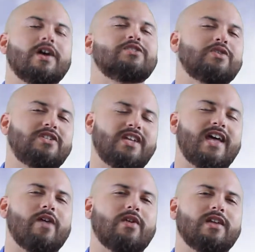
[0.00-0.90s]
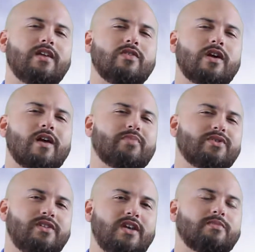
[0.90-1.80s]
So today I want to give you a couple
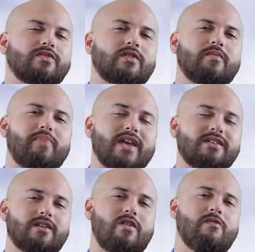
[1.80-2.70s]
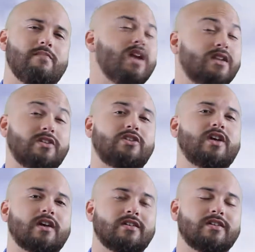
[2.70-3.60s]
tips for a basic home maintenance
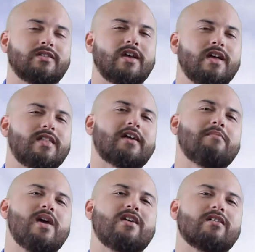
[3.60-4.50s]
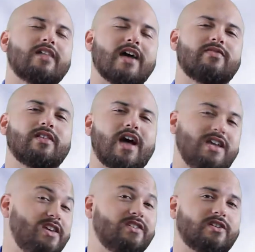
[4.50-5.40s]
checklist that can make your life a lot
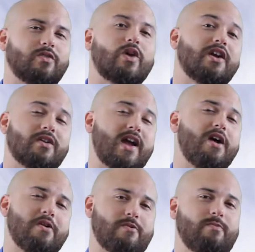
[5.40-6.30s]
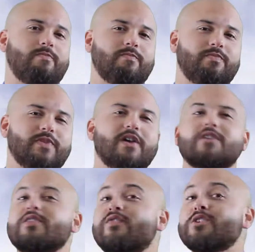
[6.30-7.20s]
easier while you're at home.
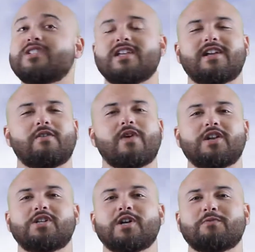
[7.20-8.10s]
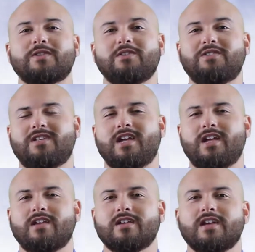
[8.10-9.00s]
The first thing that I want to share with you
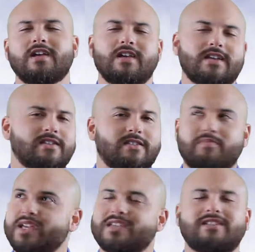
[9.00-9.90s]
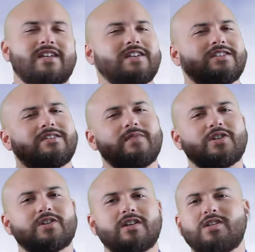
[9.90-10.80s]
today is the biggest thing is to make
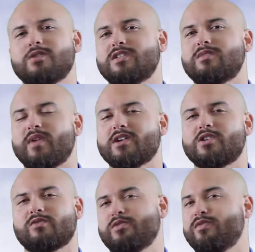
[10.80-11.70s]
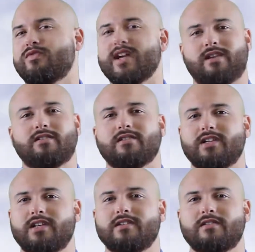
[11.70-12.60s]
sure that you inspect your roof
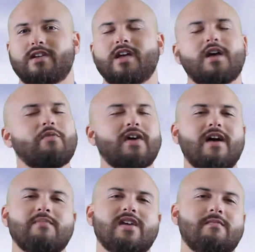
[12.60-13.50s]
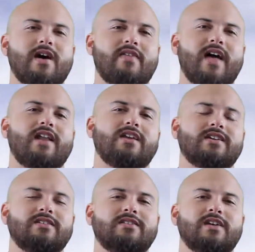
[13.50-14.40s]
regularly. And what I mean by that
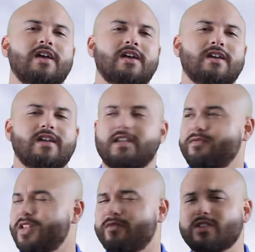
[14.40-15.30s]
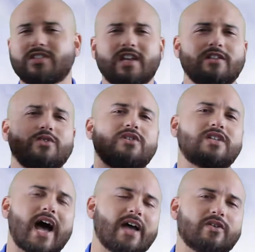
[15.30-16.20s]
is if you see loose
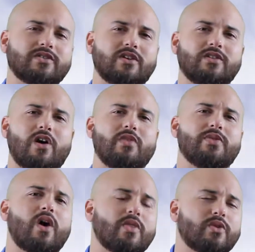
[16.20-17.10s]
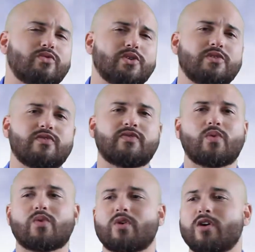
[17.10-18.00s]
tiles on the roof,
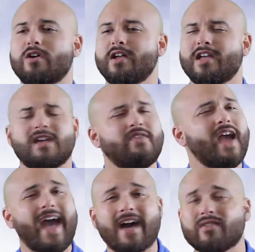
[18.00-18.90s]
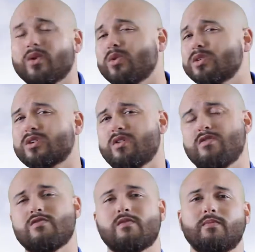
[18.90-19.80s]
or if you have an older
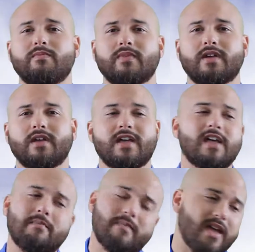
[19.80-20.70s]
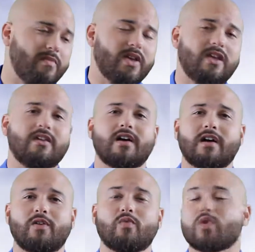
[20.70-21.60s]
home, it may be
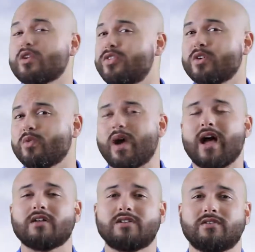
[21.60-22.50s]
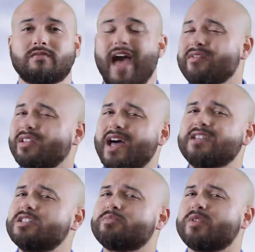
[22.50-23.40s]
worth your while to have a
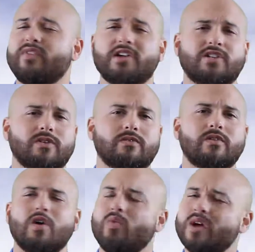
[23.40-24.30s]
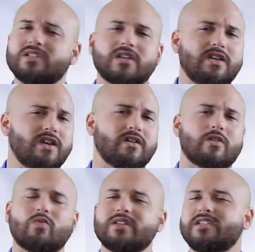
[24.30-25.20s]
licensed professional once a year or
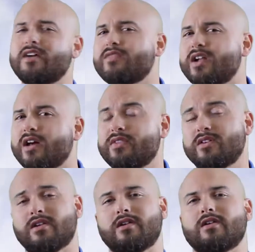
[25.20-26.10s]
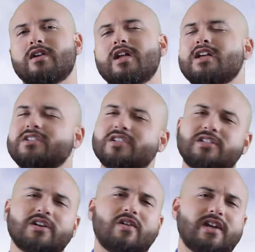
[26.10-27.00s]
once every other year, just
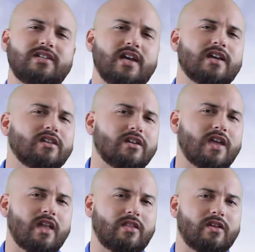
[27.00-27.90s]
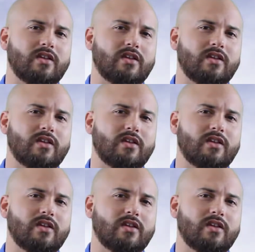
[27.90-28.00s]
to go ahead and take a look at